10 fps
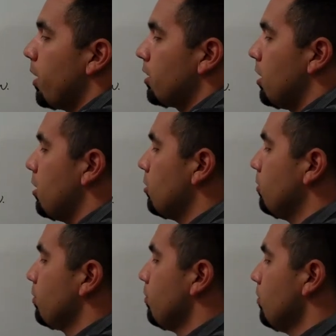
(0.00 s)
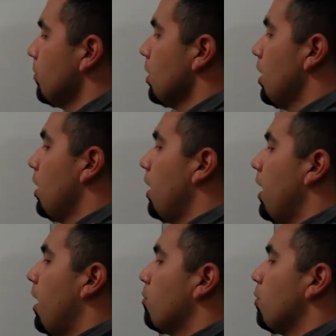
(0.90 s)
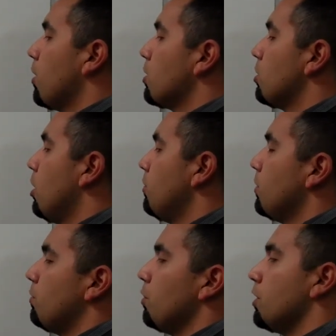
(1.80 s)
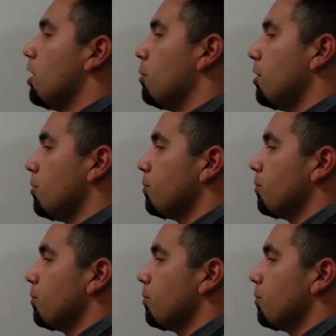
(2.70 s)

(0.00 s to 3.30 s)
rectangle. And we want to solve it for w.